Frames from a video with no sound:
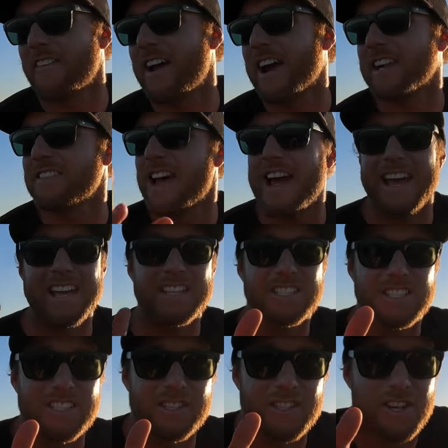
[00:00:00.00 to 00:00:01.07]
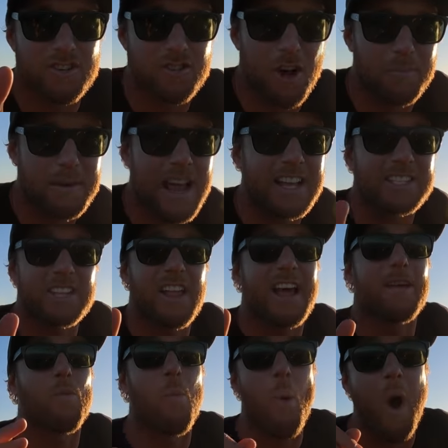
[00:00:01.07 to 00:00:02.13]
they reckon that easterly is going to drop down to
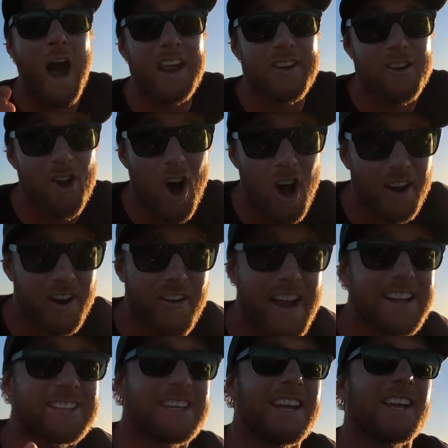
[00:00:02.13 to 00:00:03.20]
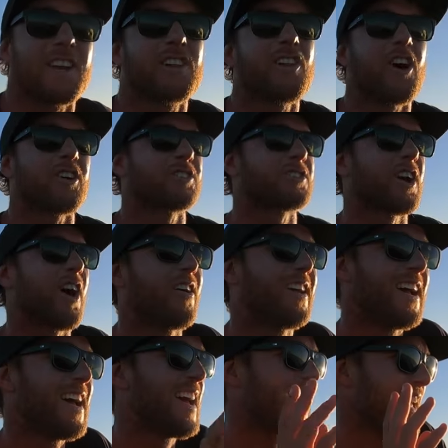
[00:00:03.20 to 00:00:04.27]
like 1 knot around 10 o'clock. So
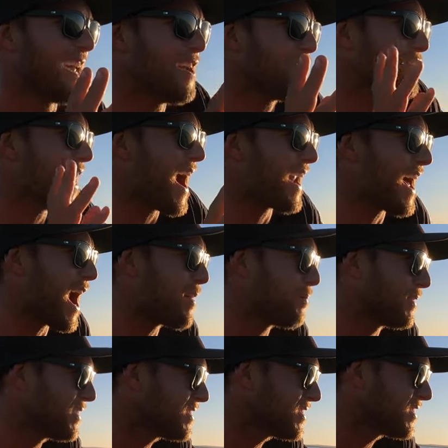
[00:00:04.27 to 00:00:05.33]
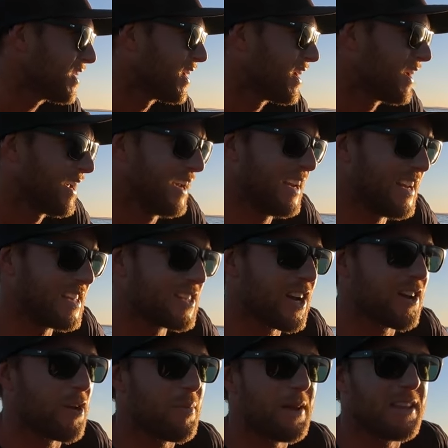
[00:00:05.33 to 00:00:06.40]
if that happens, it is
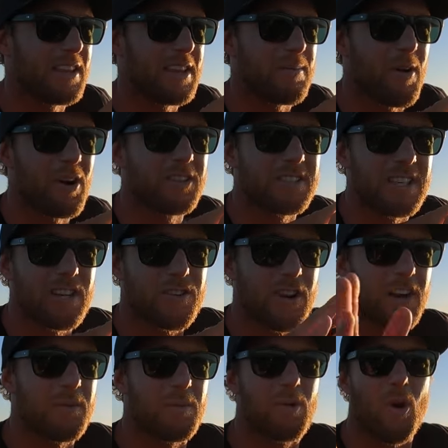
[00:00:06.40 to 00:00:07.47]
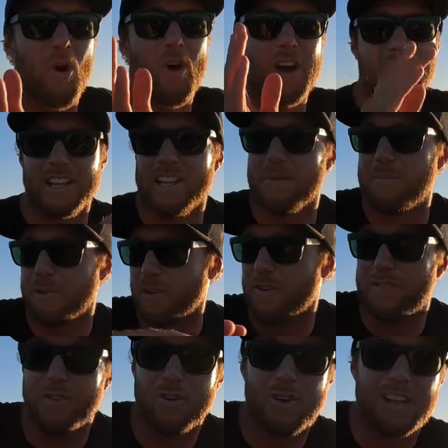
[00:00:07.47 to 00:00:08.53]
going to be the most incredible, oily,
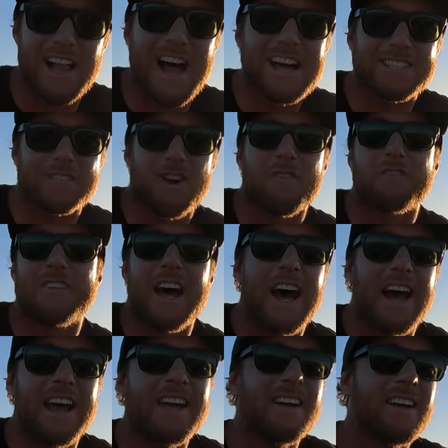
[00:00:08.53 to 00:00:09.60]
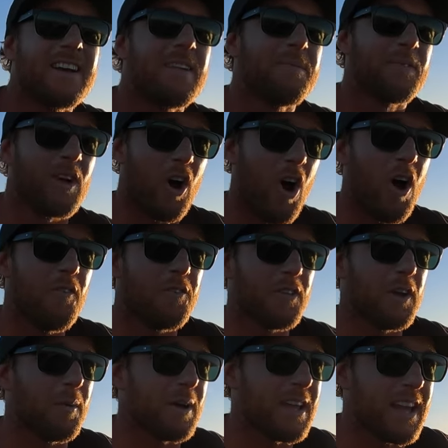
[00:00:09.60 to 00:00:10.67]
beautiful glass off day. And
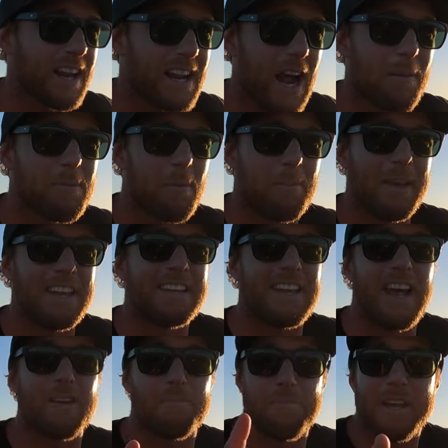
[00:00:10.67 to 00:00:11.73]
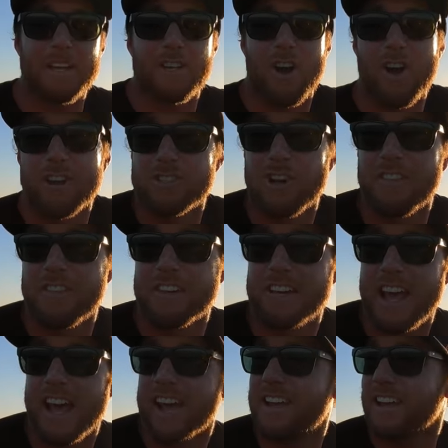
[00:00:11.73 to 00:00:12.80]
hopefully we can get a couple of big dogs on the
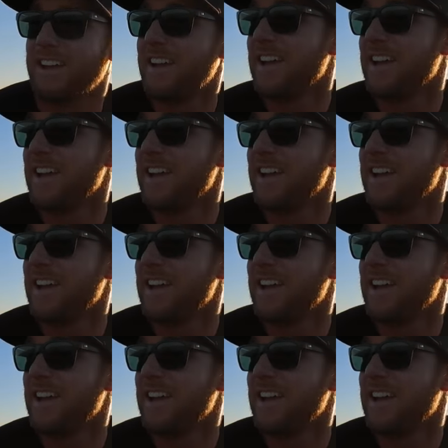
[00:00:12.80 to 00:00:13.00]
deck.